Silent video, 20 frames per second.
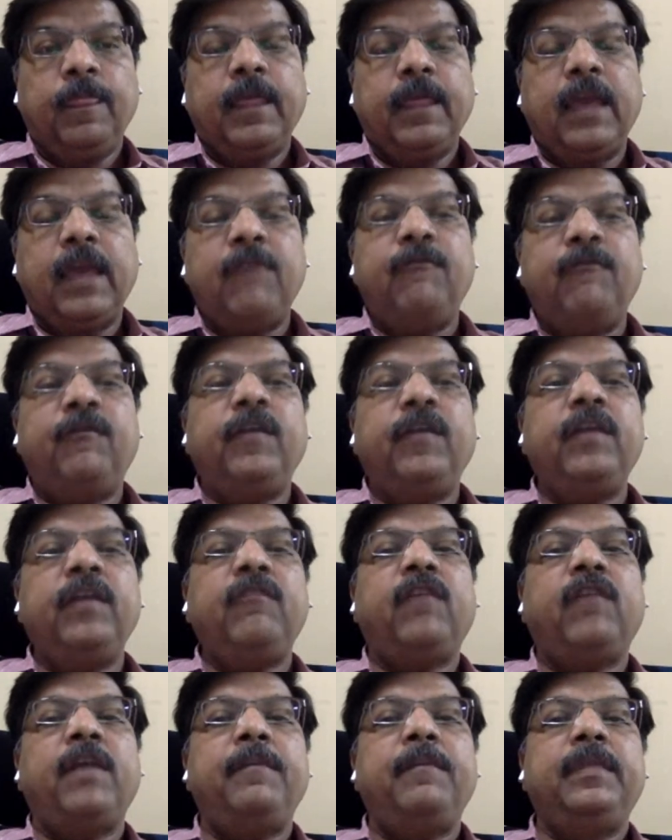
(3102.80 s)
every
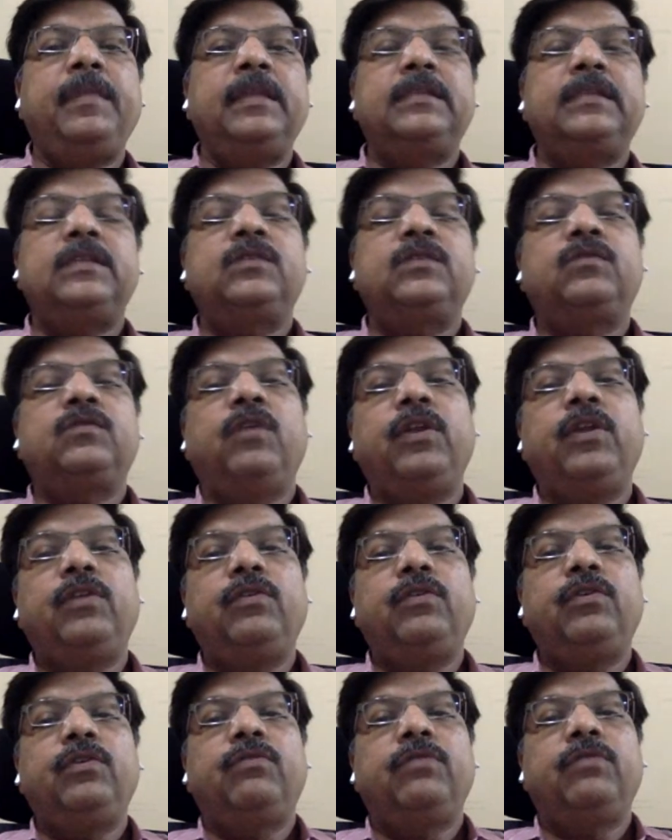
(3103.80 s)
5 minutes he's going
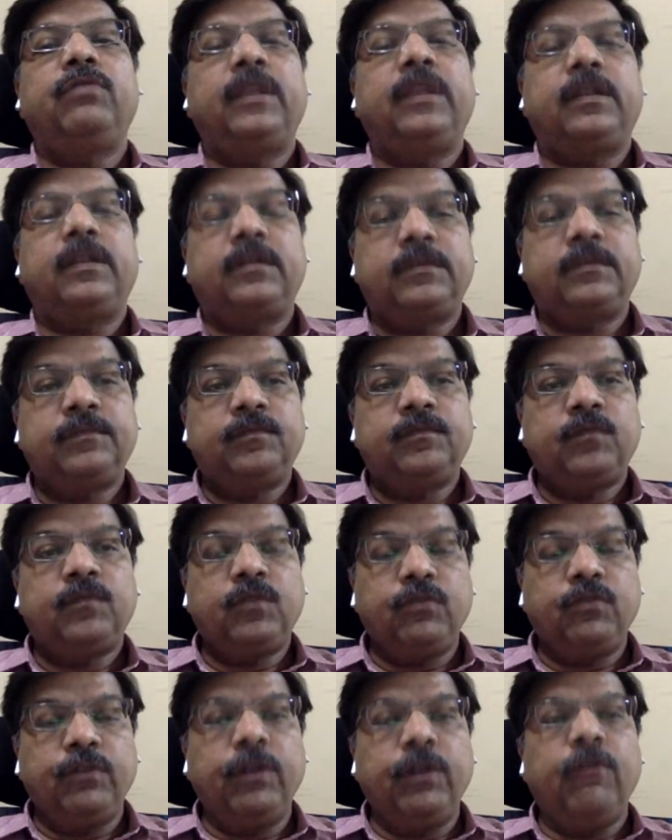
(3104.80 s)
to urinate.
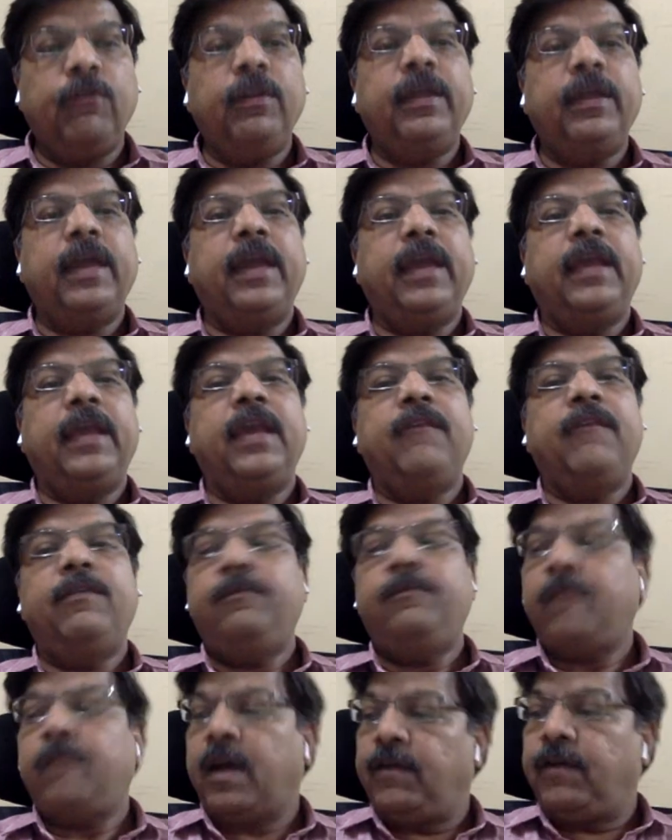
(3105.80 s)
Today only I gave
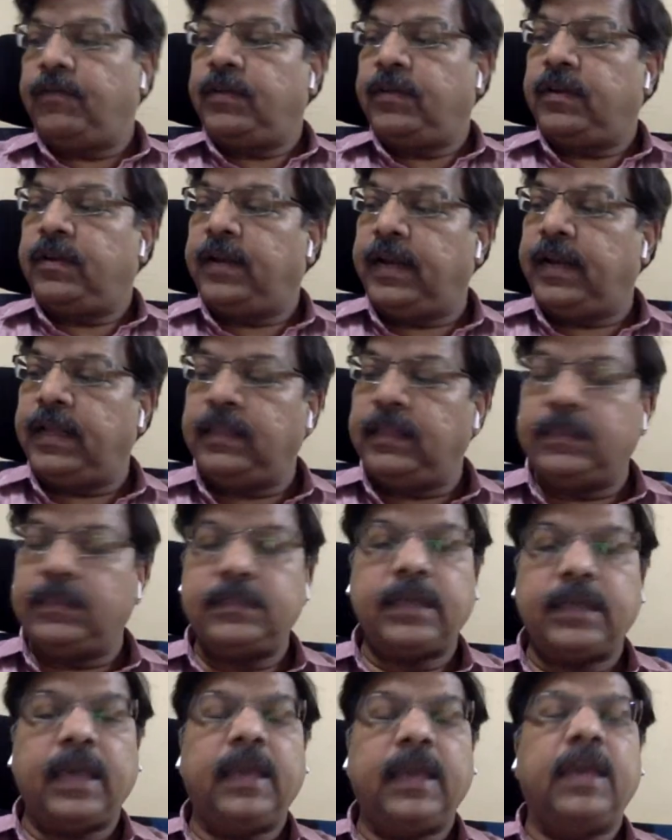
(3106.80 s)
him, after reading
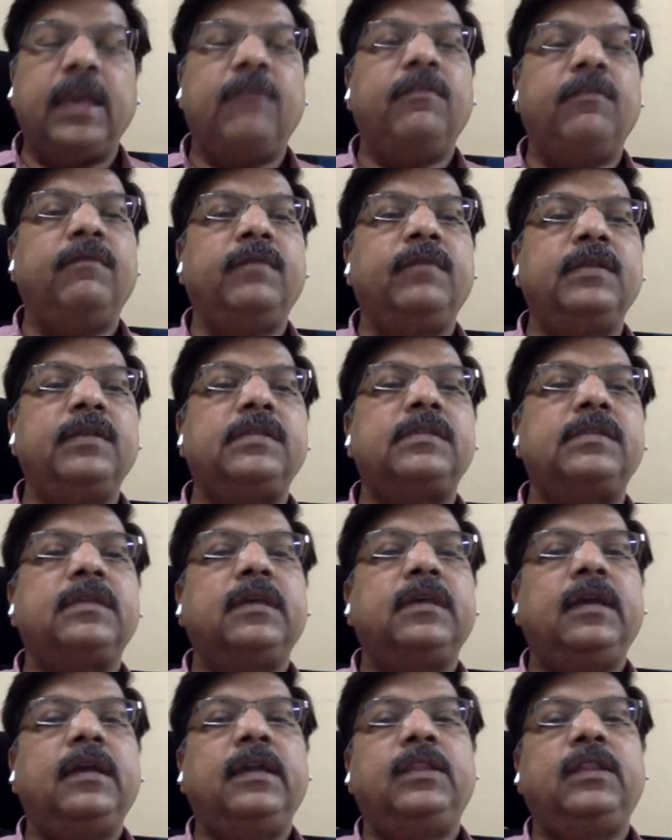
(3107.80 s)
this, I gave him
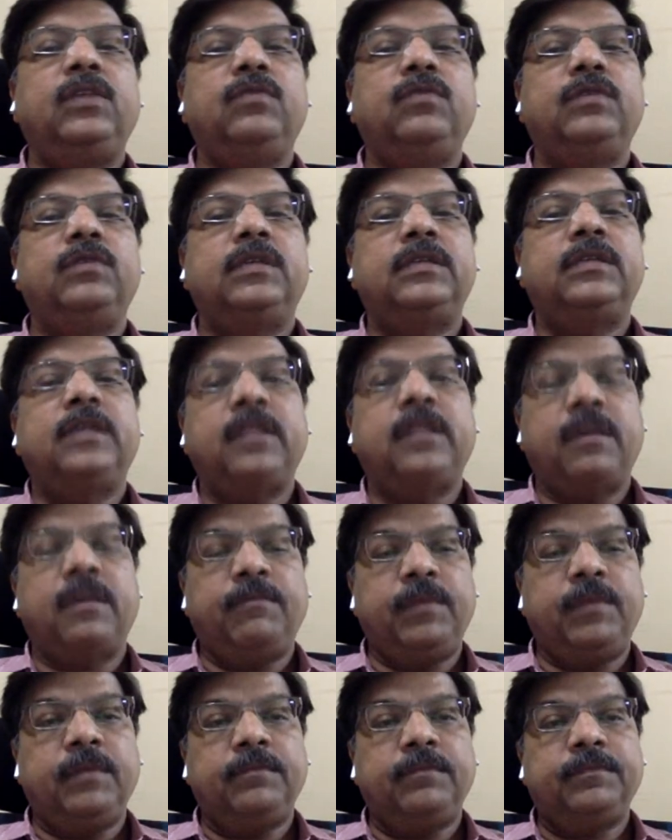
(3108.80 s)
this Ethusa
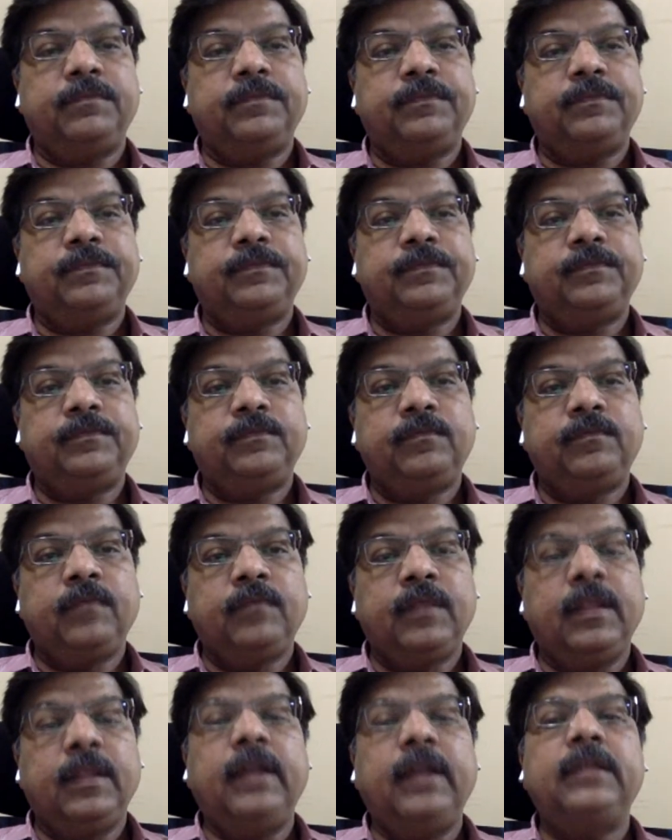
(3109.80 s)
Senapine.
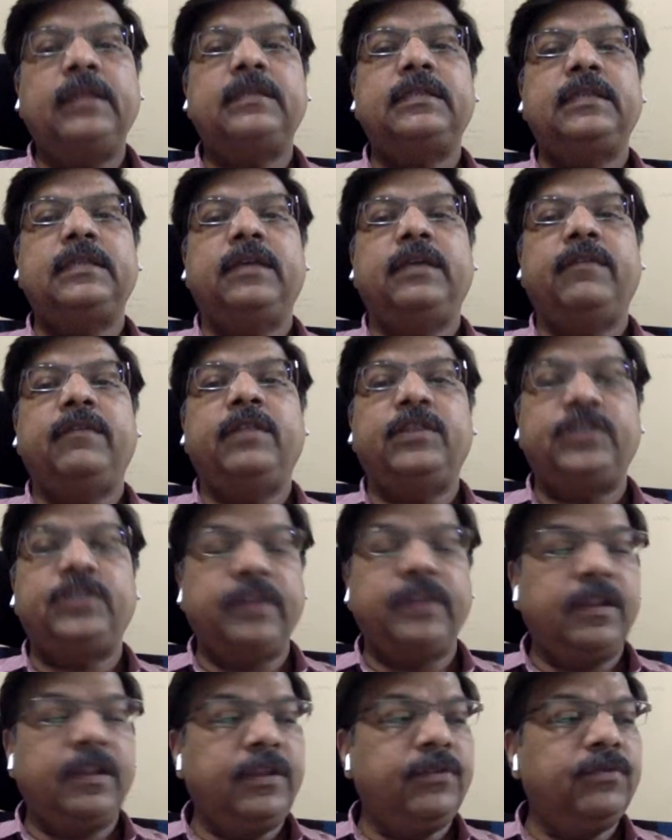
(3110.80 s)
Let us see, I will
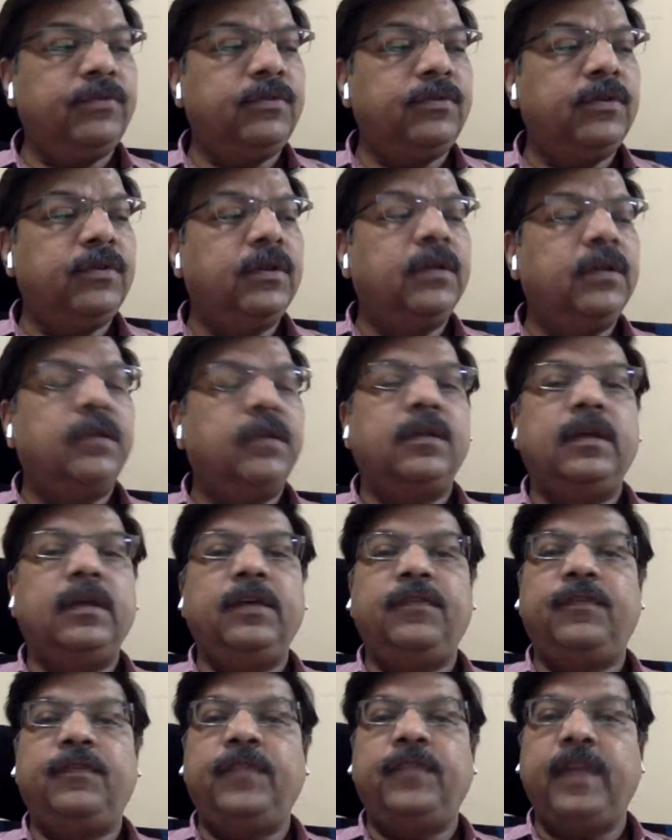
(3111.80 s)
share you
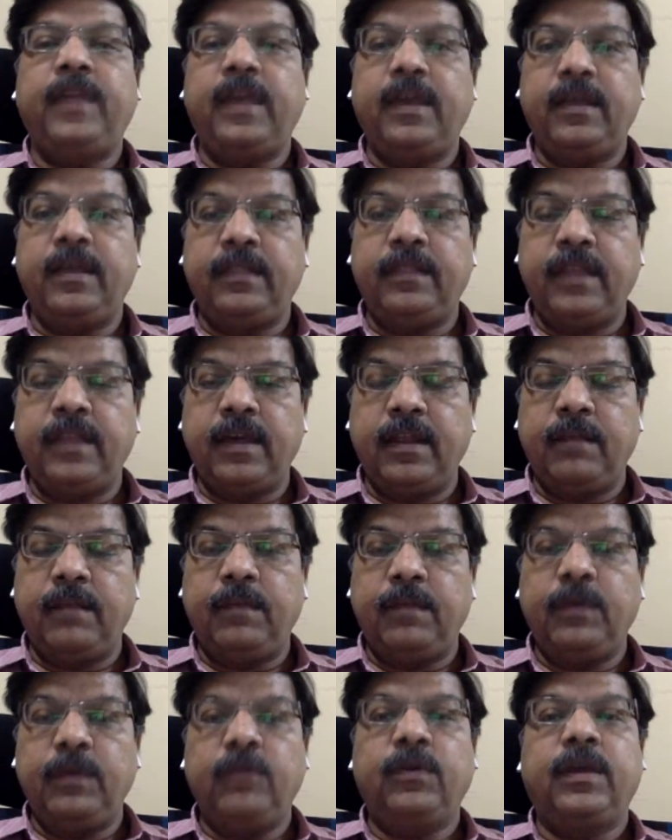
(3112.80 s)
if they are
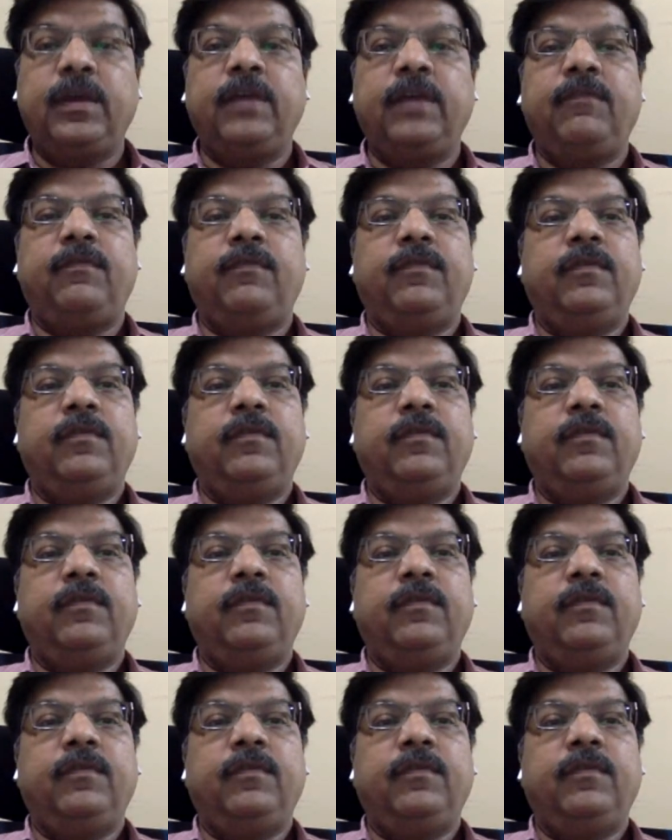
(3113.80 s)
able to give,